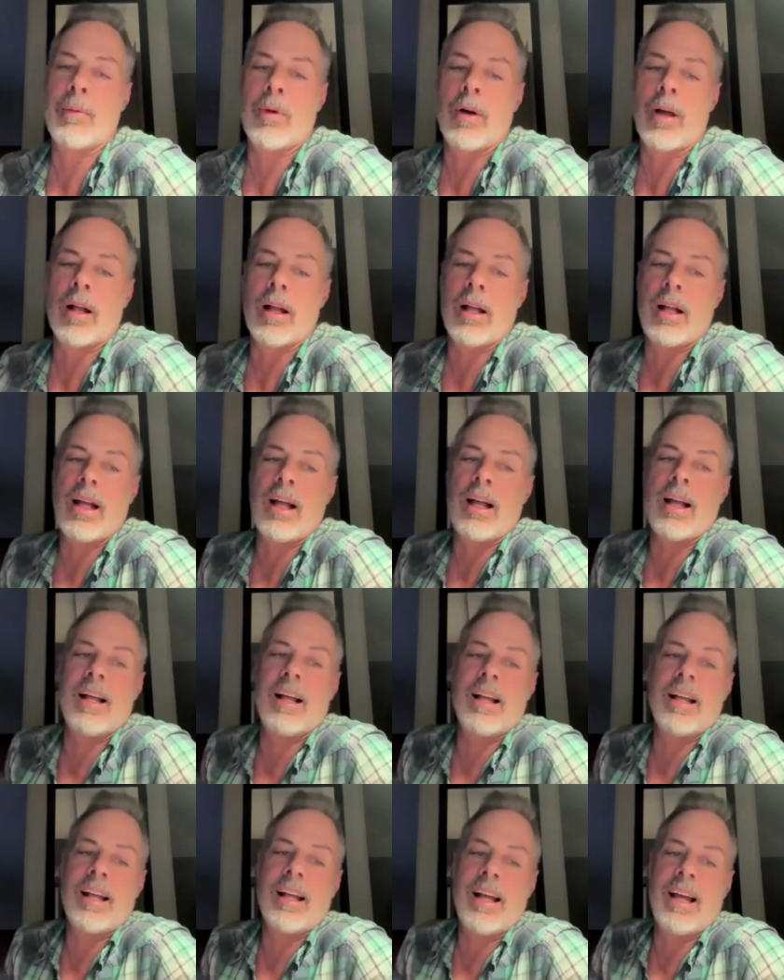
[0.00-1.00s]
Well, I,
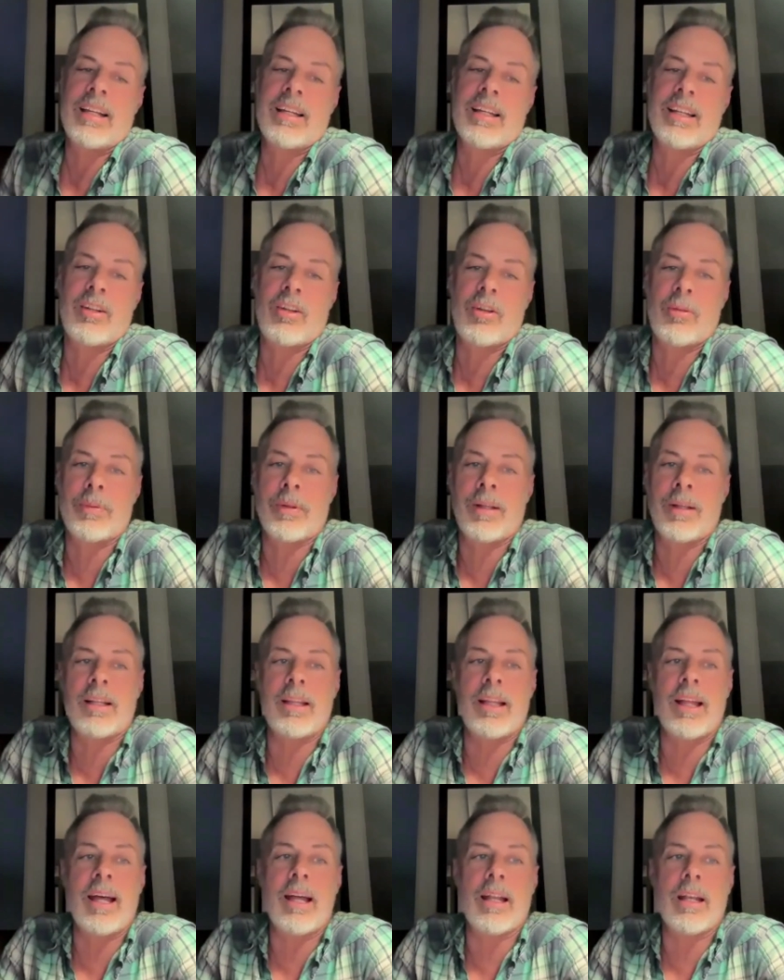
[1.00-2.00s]
I can explain
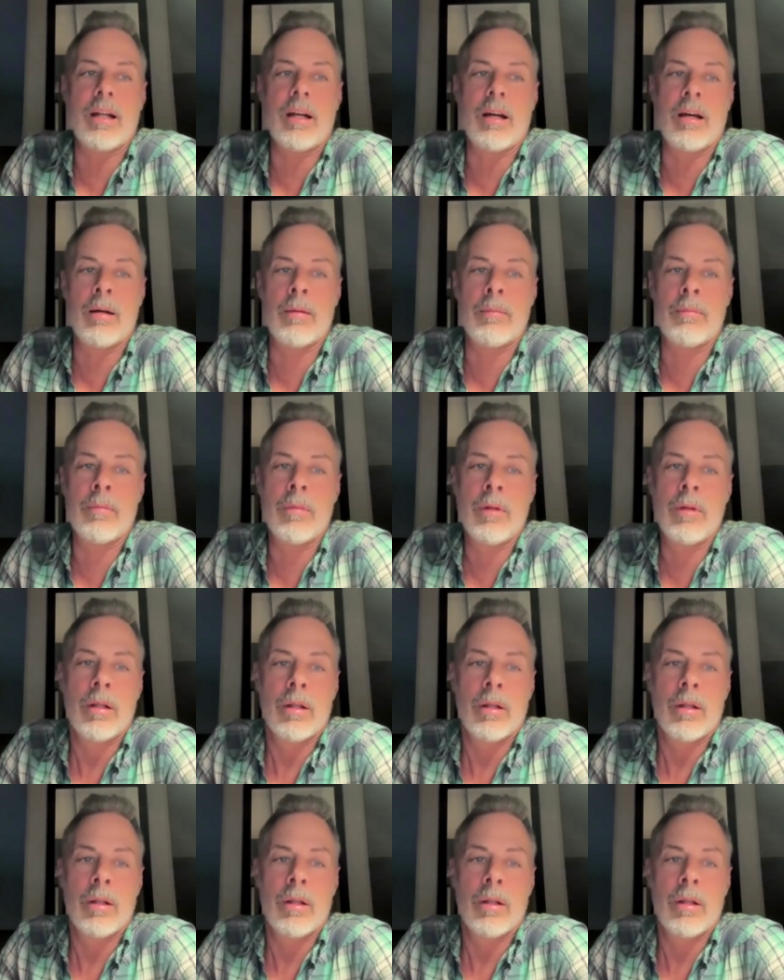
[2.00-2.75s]
that. Um,